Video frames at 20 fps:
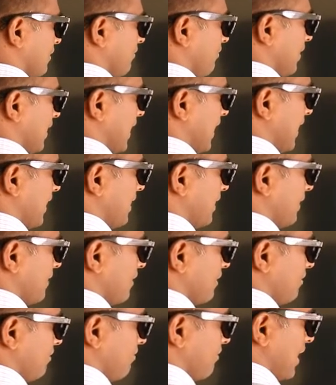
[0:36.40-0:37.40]
we get
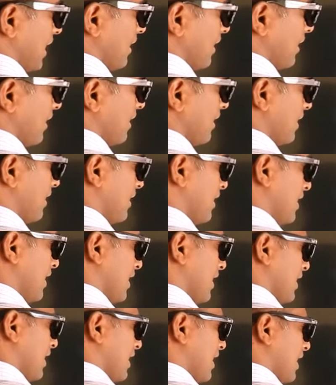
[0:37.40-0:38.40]
1.
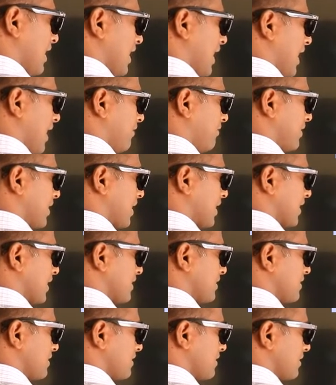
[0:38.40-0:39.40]
After
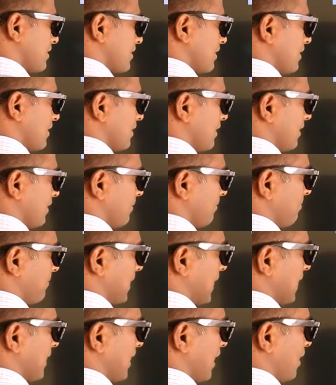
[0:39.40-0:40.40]
this,
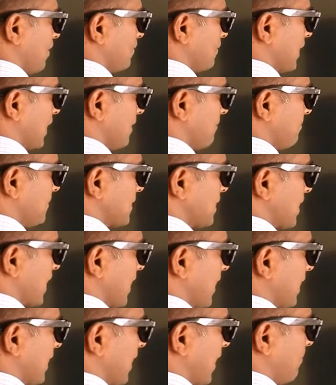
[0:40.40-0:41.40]
bring down the
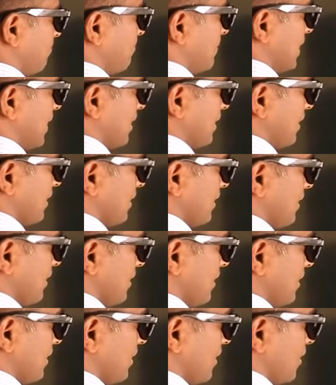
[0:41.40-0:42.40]
beside number,
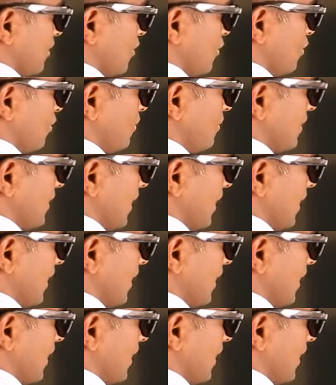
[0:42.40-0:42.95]
so